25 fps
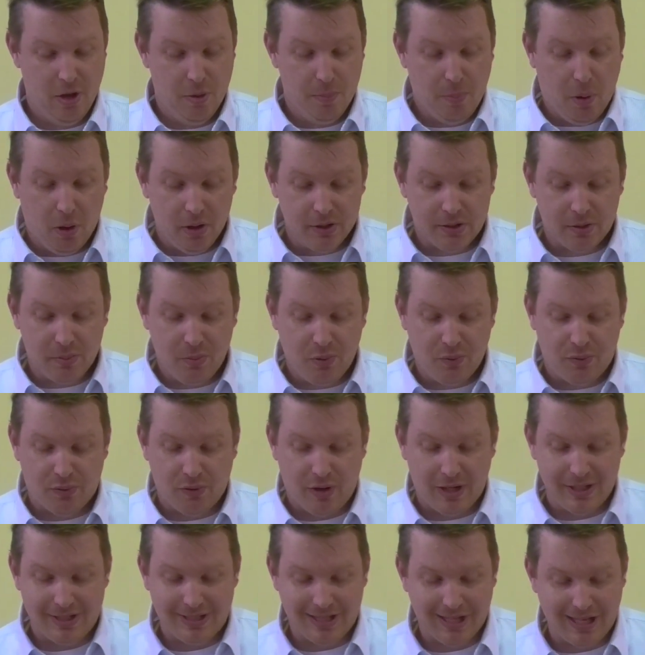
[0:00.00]
possible for
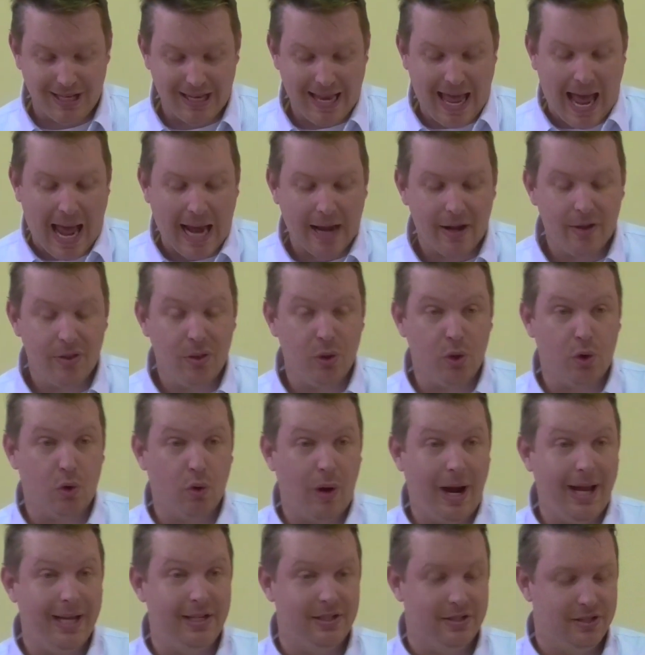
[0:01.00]
us to lack the
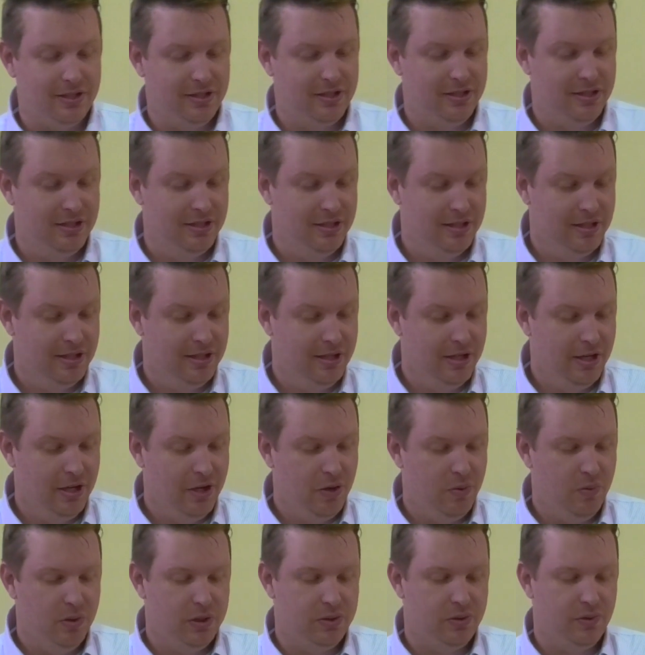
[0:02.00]
grace
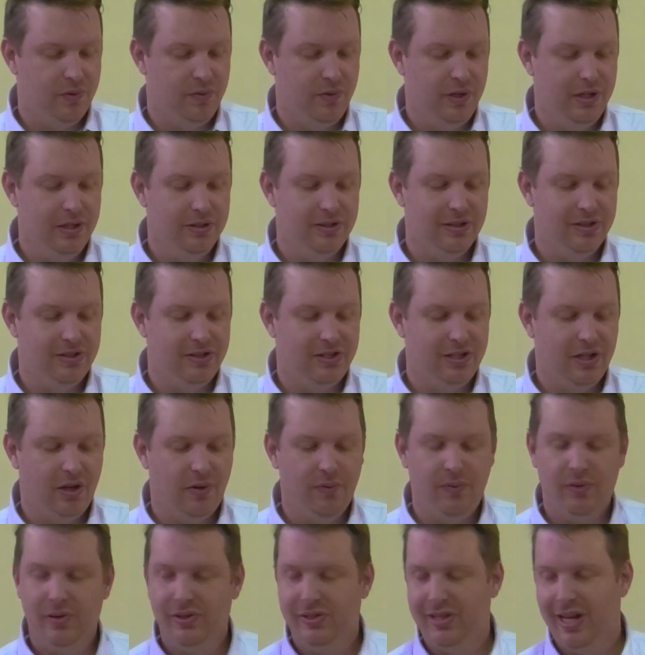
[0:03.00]
which reveals
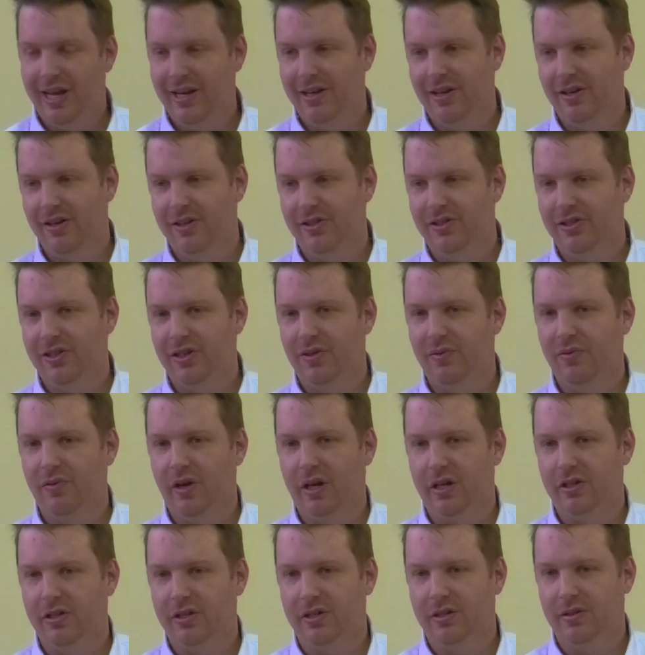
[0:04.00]
itself in tenderness and
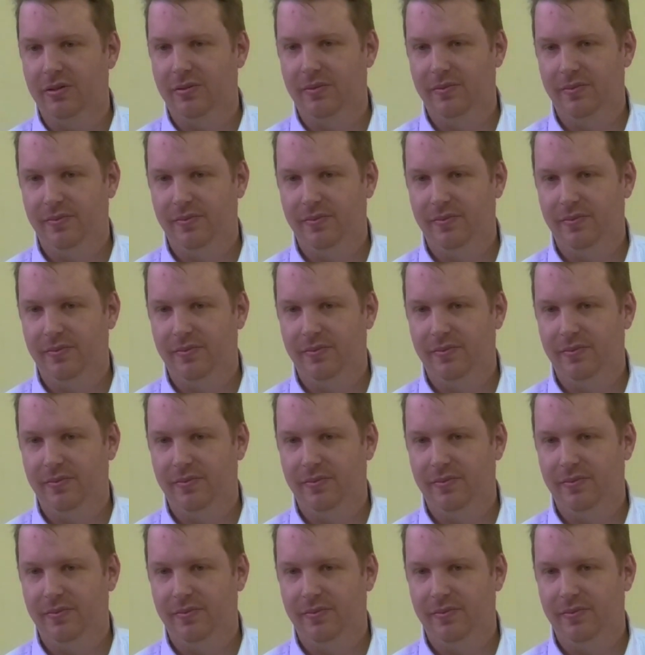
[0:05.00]
affection.